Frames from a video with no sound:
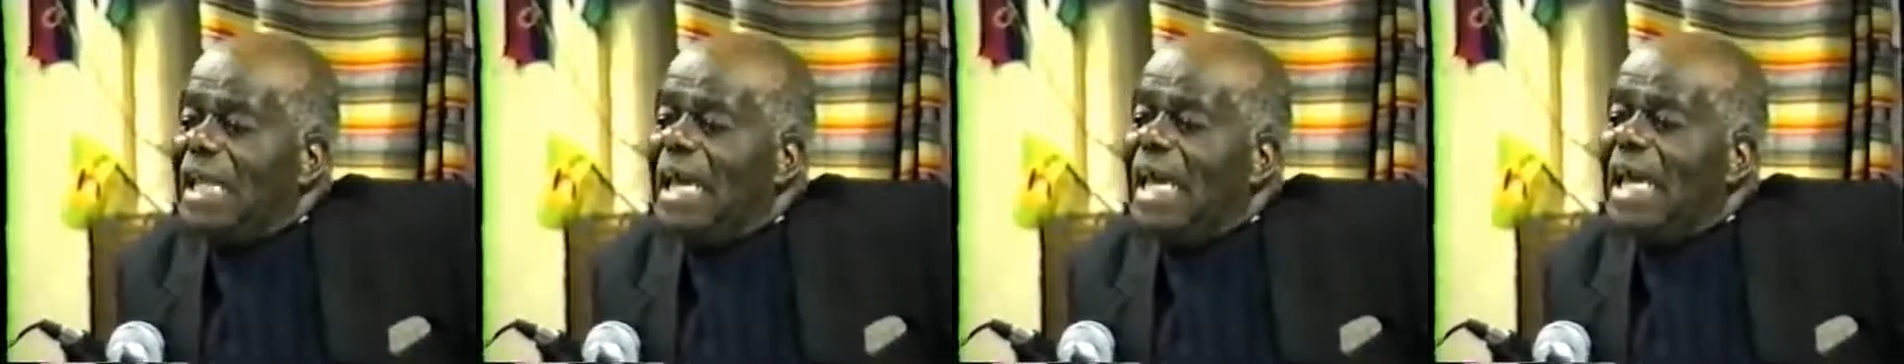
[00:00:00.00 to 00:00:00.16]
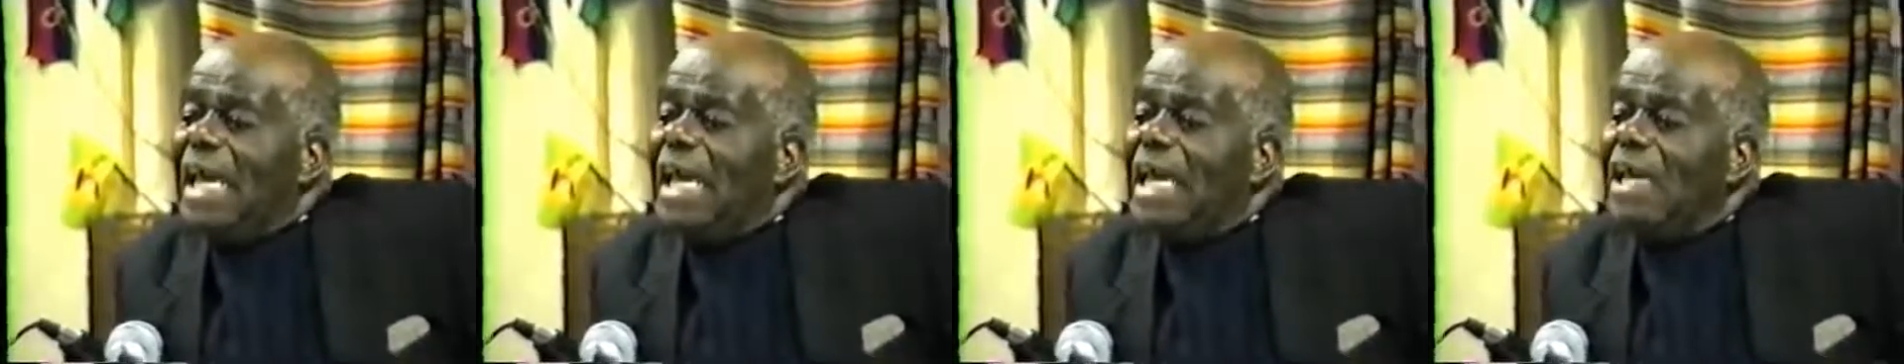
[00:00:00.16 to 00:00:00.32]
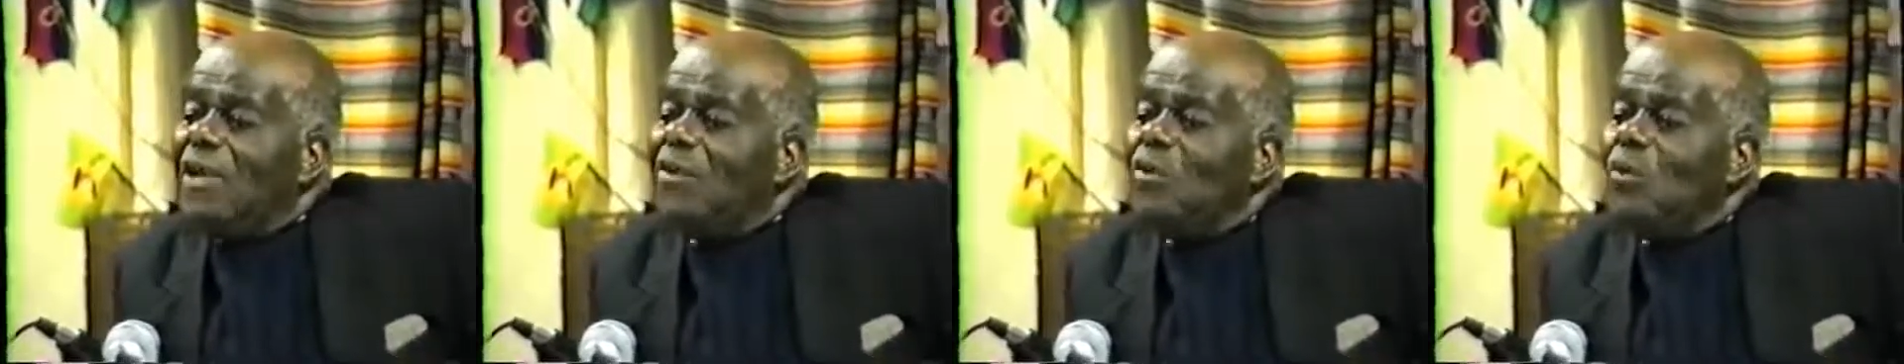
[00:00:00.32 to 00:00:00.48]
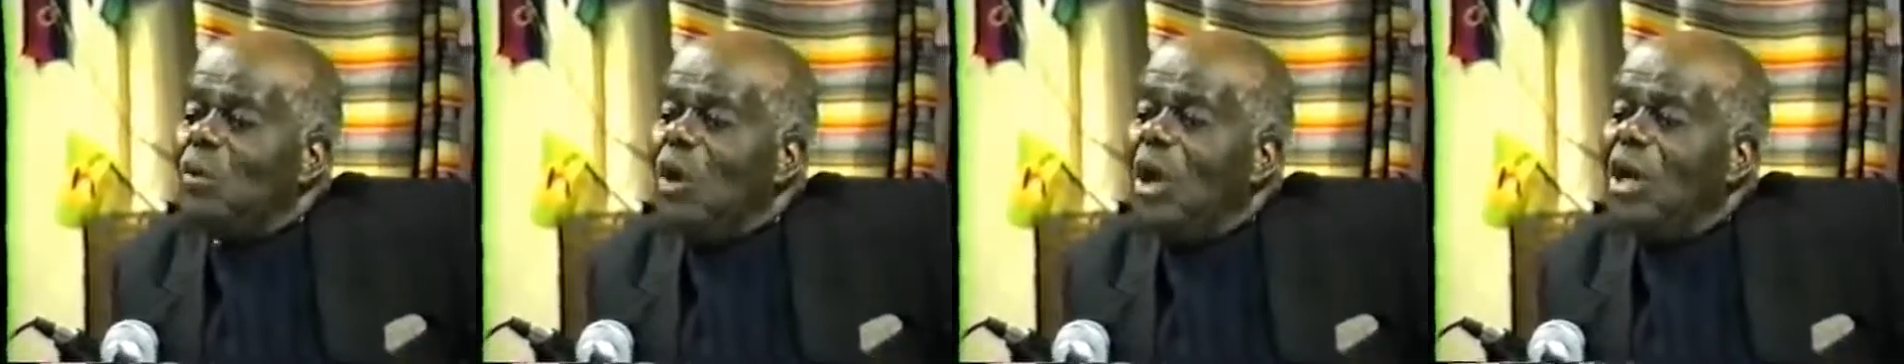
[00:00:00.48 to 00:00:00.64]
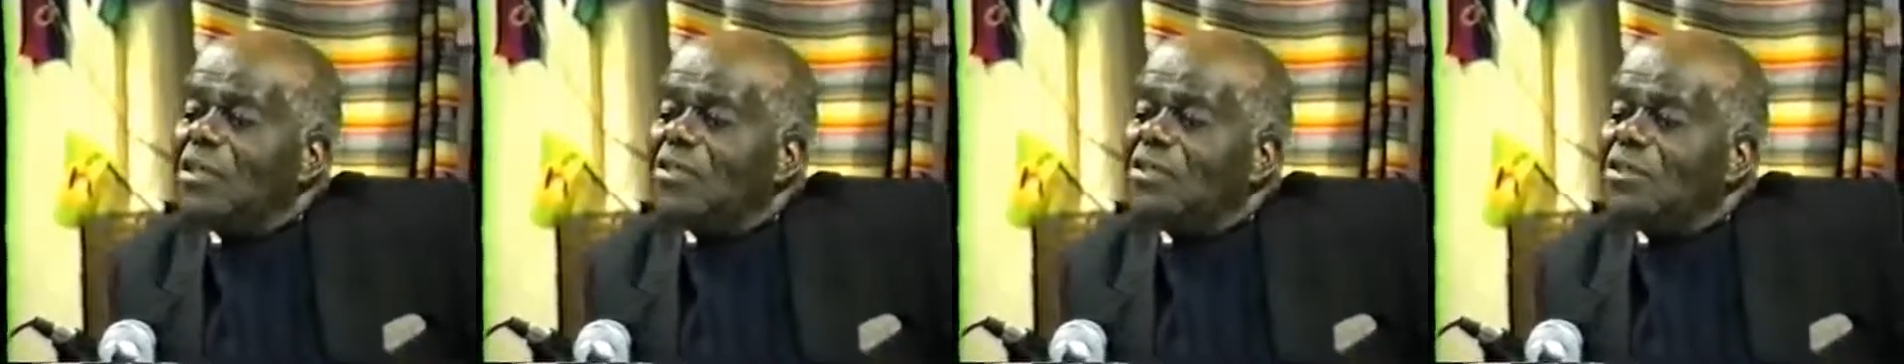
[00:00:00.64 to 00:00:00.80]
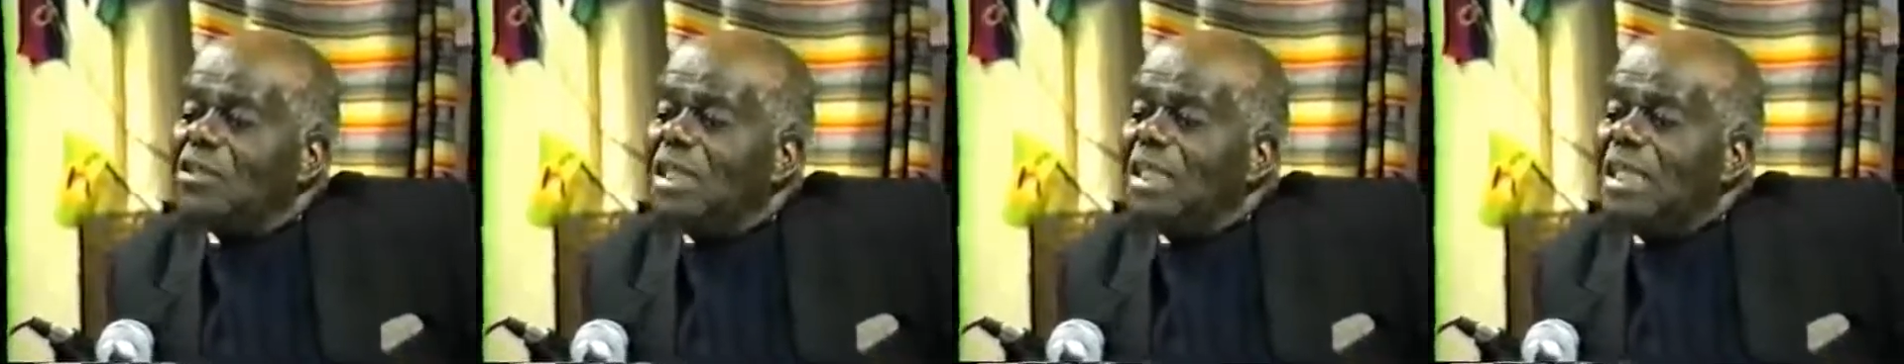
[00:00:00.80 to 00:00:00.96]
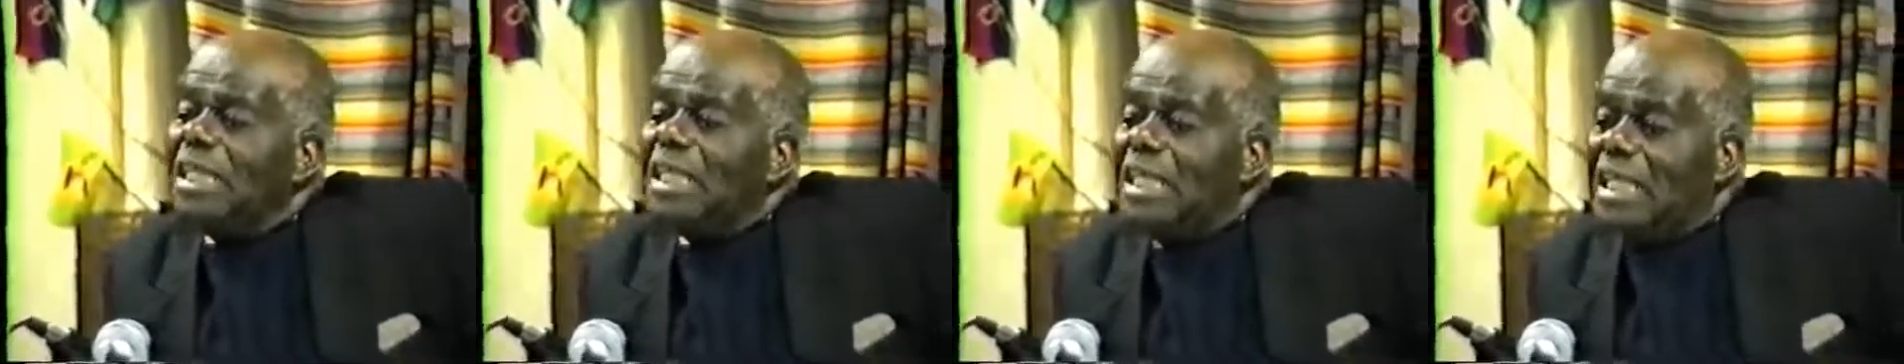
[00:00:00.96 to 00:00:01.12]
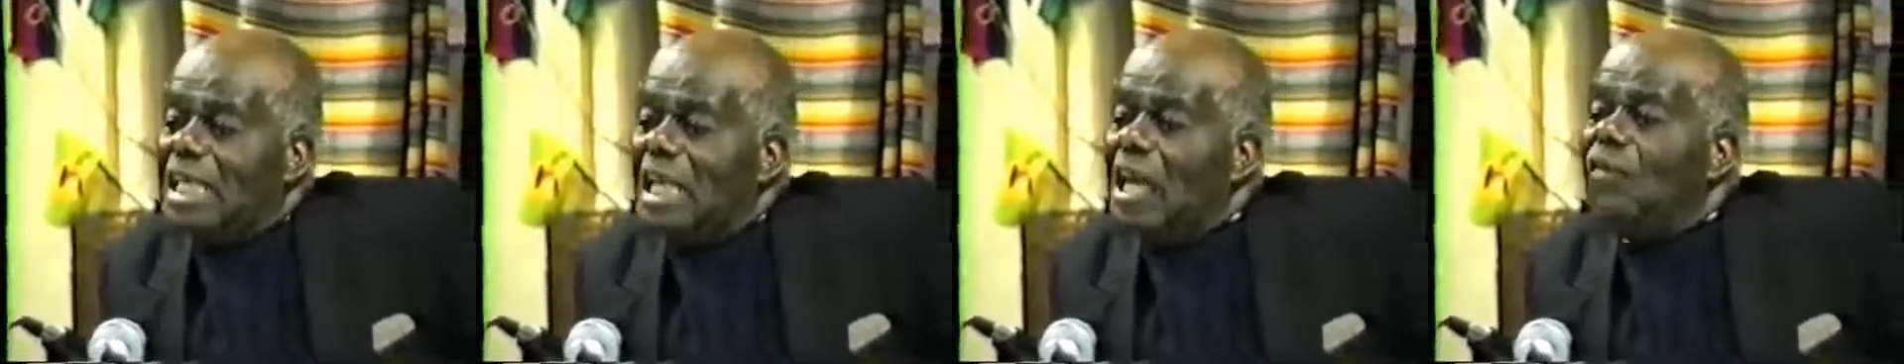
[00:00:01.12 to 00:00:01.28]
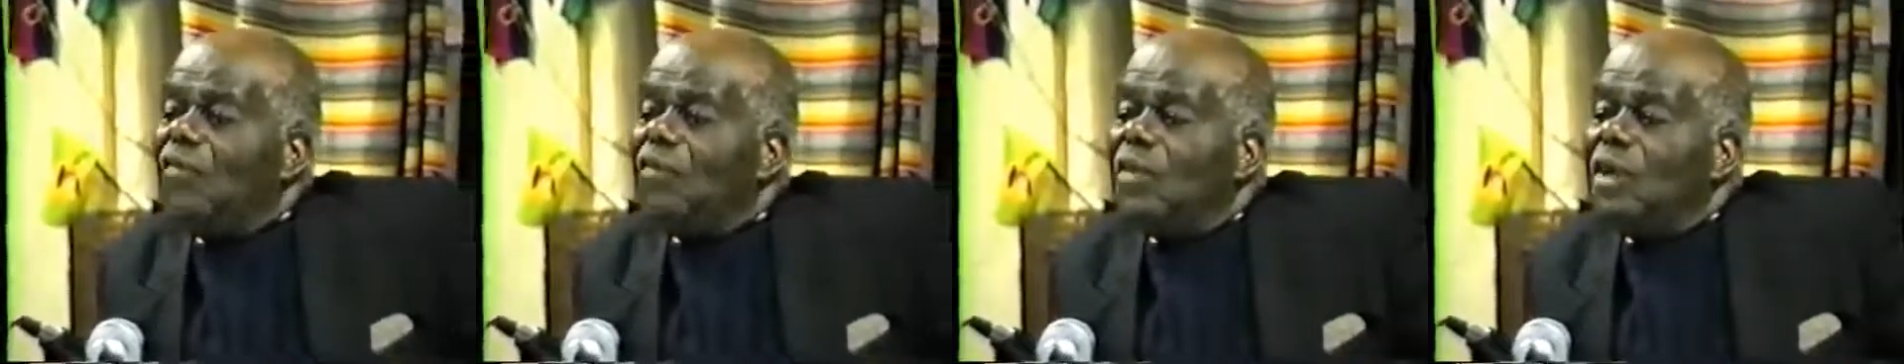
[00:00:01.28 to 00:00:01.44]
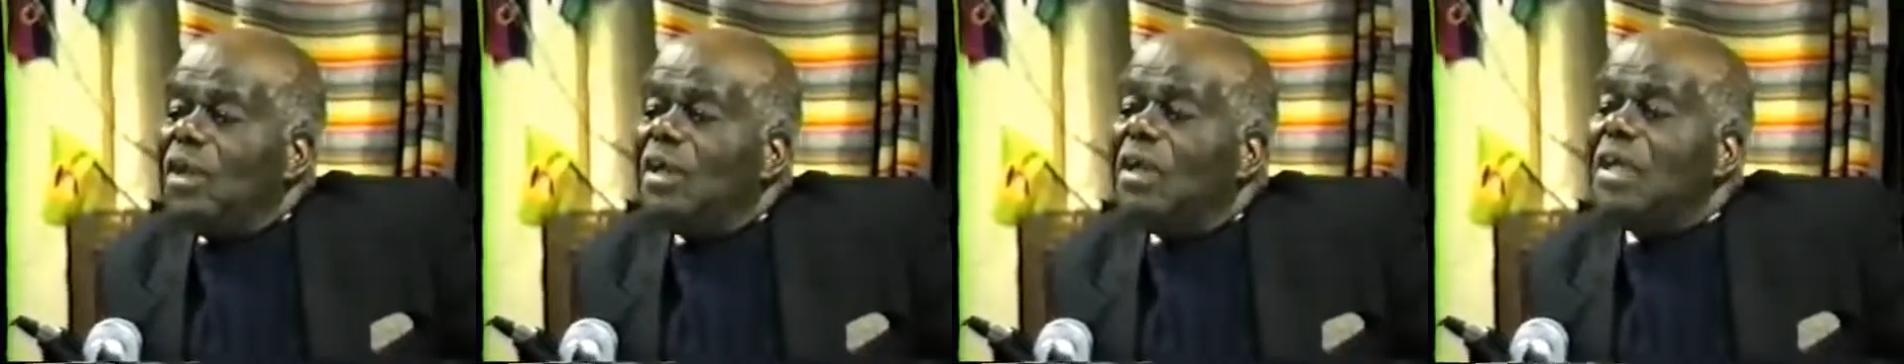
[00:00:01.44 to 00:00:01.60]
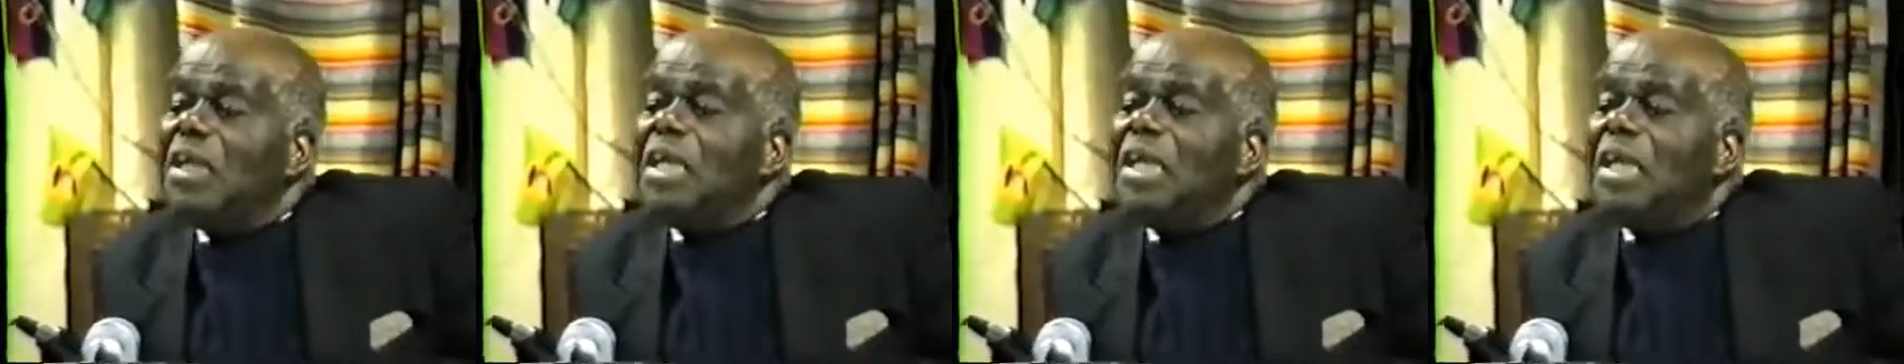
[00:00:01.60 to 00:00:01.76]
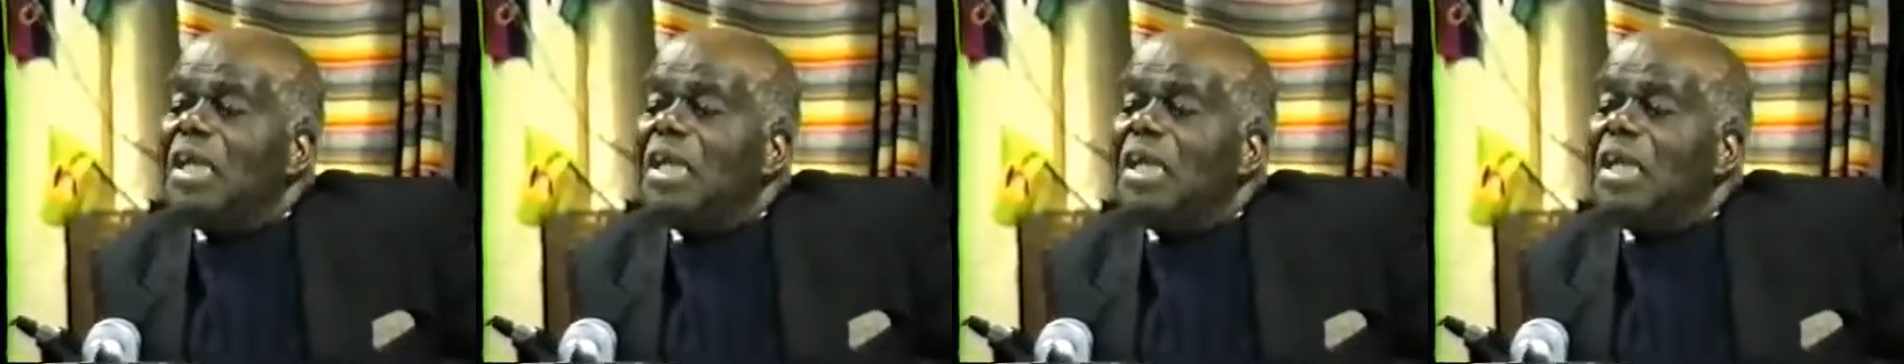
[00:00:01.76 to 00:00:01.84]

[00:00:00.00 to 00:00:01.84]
Land was the giver.